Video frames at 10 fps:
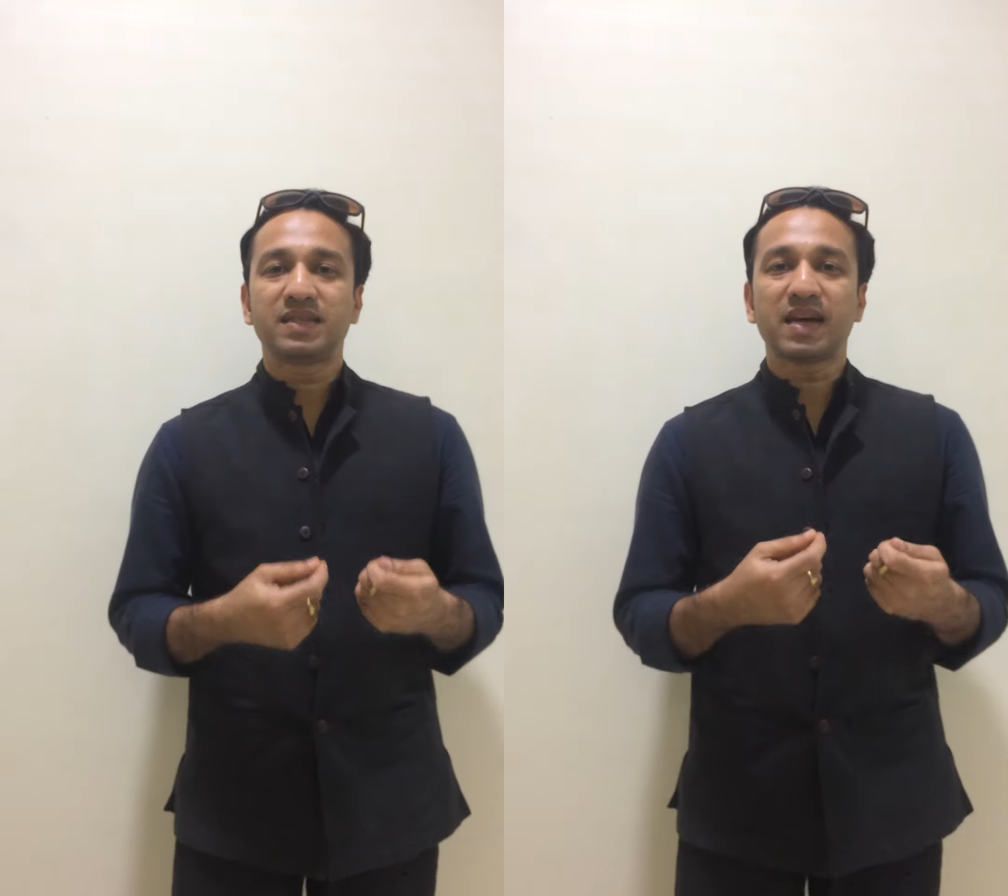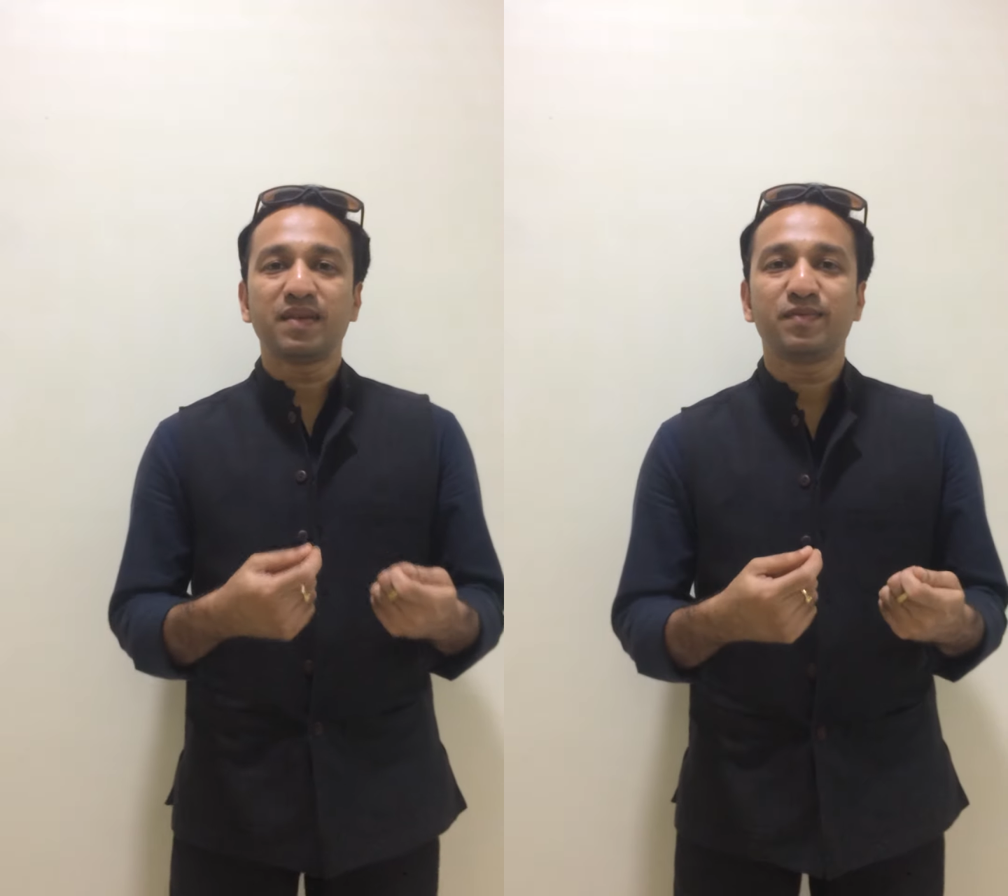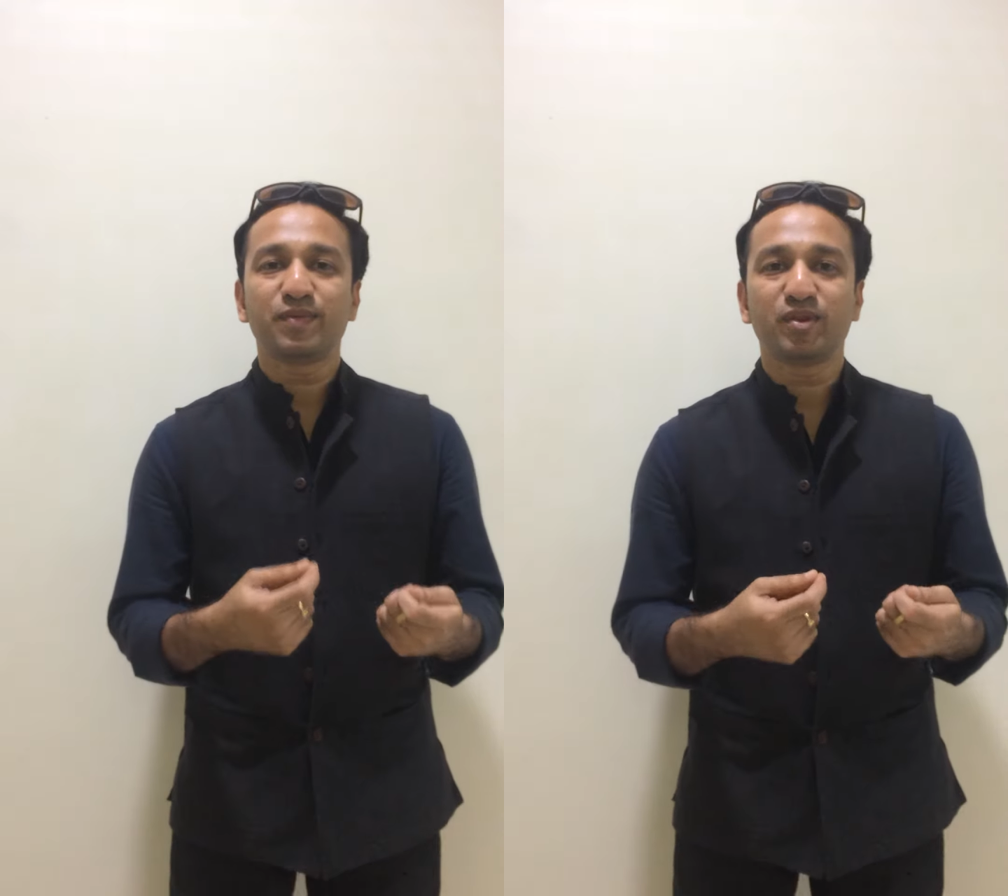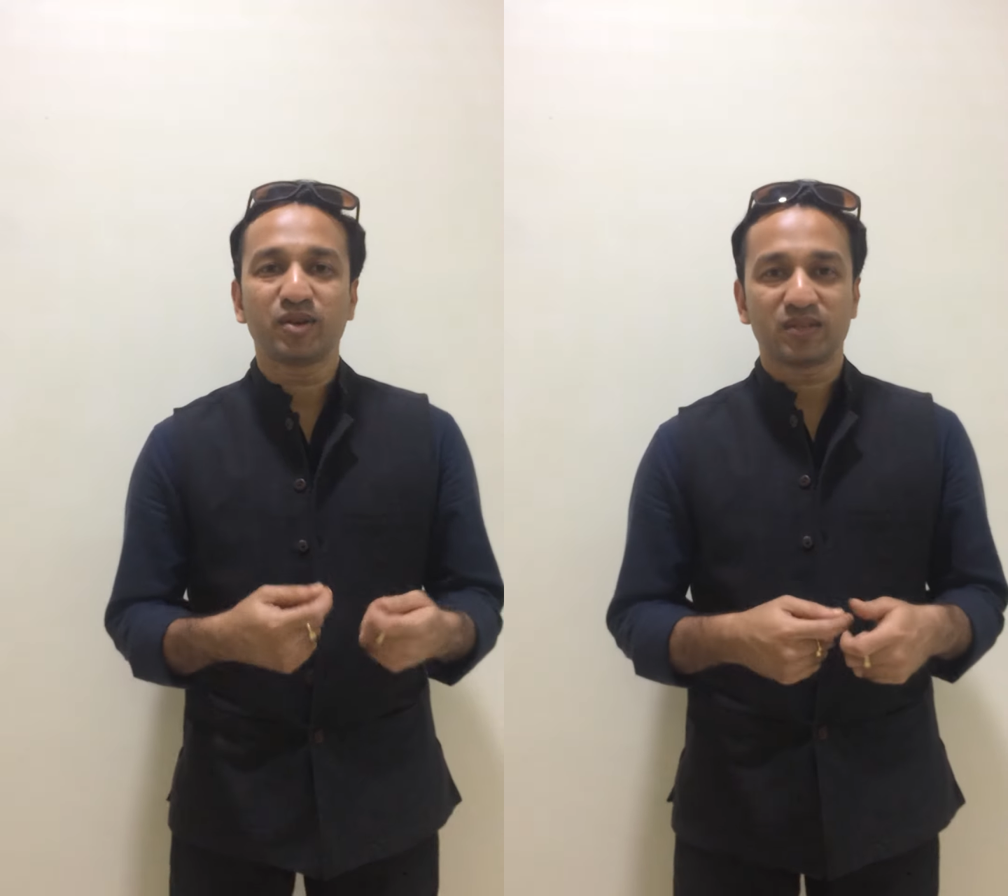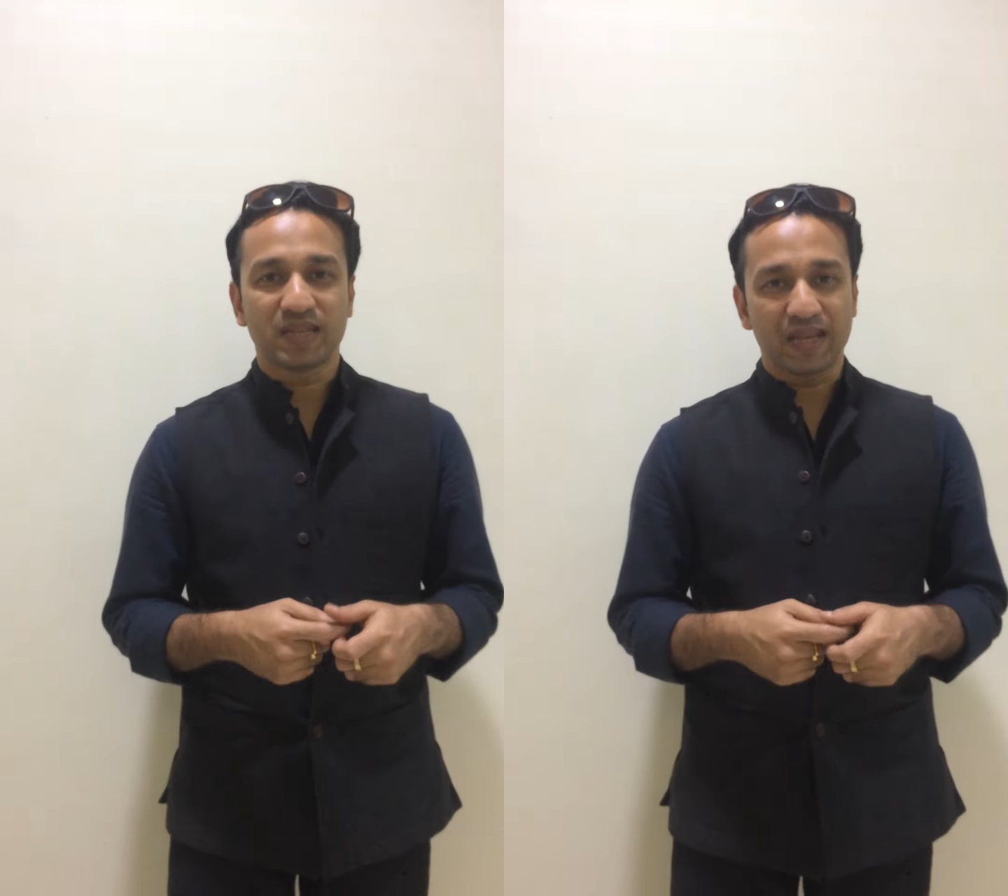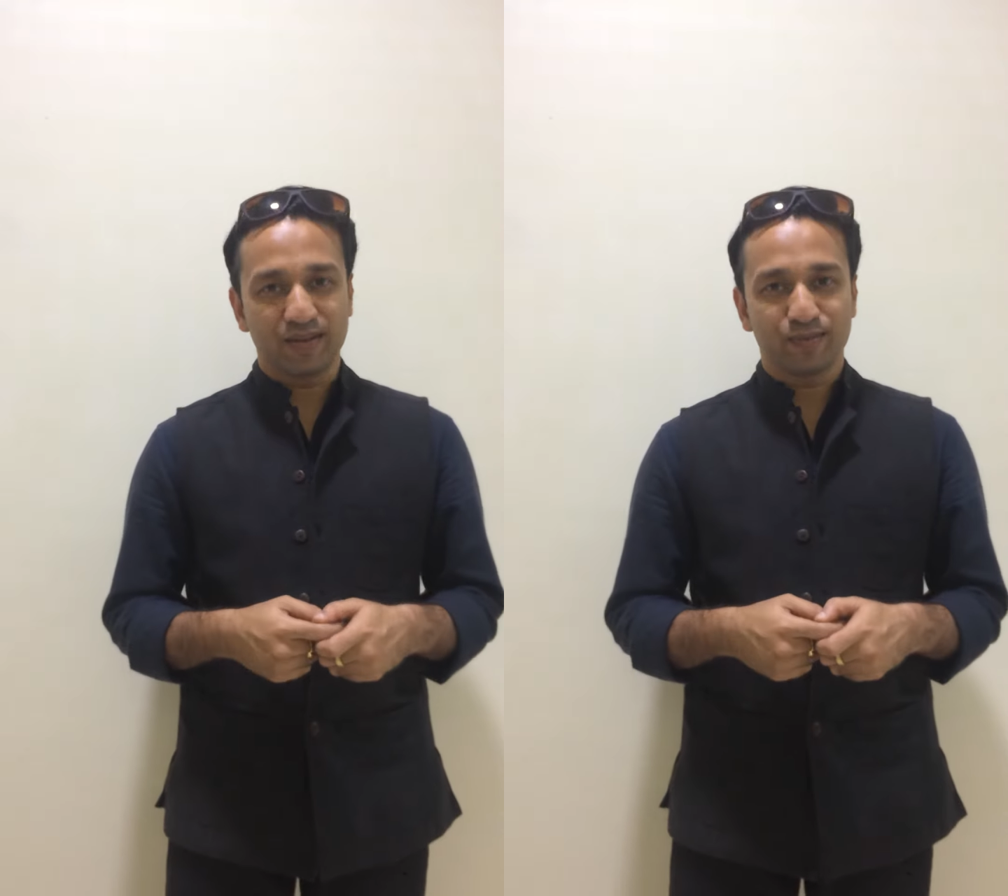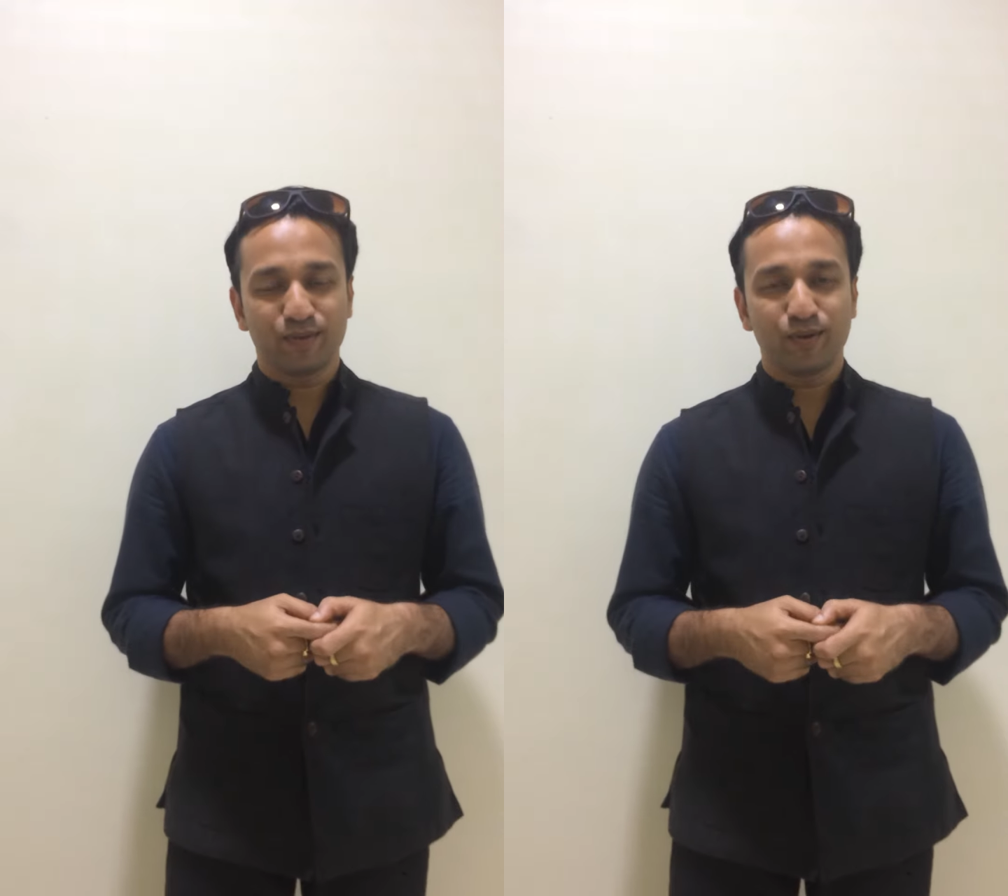time for yourself,